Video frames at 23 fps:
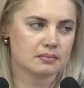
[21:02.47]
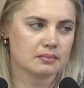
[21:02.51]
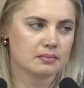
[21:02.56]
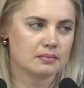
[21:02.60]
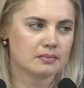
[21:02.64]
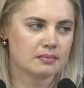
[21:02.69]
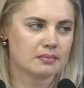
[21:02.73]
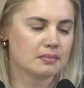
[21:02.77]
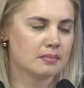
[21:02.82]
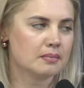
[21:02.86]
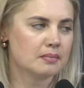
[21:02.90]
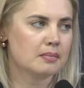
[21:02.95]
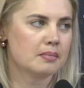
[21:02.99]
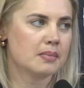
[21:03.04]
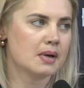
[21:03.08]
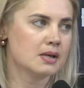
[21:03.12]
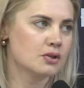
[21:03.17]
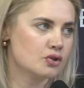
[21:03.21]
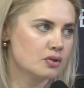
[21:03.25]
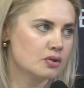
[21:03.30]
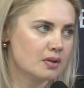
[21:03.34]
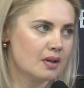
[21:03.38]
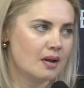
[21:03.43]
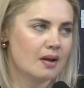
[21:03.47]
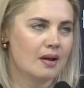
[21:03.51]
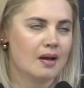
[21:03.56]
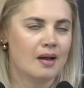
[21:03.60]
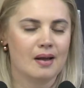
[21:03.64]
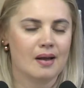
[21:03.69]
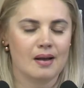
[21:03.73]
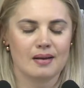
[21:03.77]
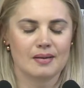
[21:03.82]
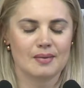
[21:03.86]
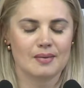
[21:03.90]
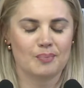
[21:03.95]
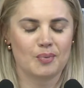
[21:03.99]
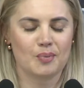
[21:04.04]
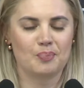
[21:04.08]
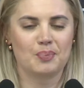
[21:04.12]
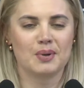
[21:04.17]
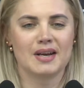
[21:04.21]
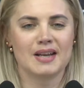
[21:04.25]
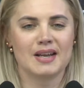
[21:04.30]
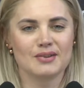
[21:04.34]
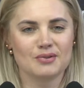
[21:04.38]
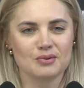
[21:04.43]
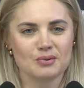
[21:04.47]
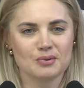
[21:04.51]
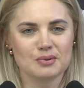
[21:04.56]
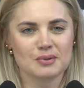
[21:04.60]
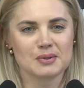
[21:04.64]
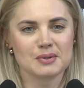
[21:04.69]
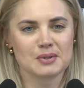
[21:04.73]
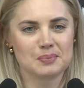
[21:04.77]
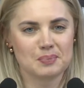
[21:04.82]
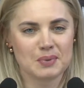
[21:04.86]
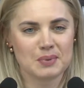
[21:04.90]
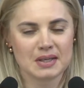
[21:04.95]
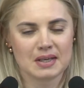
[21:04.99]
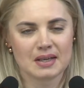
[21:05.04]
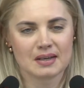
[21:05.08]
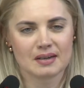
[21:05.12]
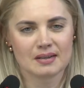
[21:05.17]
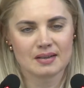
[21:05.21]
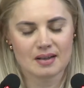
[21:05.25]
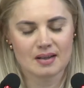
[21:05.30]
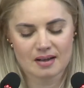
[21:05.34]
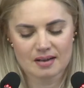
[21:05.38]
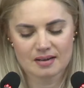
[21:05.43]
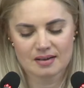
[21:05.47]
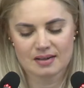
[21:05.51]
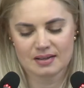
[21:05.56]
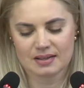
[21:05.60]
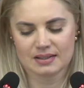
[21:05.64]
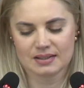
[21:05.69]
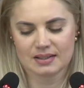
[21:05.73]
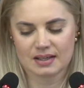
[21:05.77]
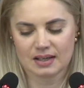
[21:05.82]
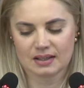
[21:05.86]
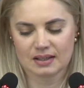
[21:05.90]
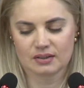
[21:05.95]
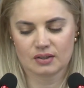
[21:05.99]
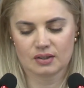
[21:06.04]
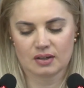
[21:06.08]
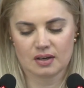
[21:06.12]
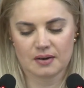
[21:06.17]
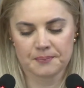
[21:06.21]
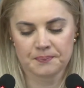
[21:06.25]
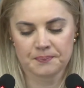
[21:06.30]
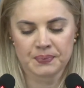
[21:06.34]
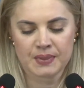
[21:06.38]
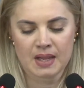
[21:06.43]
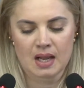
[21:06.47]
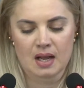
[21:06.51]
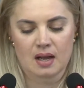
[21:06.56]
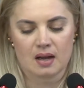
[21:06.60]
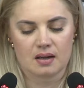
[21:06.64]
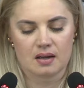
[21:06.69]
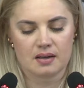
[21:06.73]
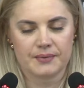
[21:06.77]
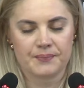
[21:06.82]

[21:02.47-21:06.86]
That's why these children can refer to hubs.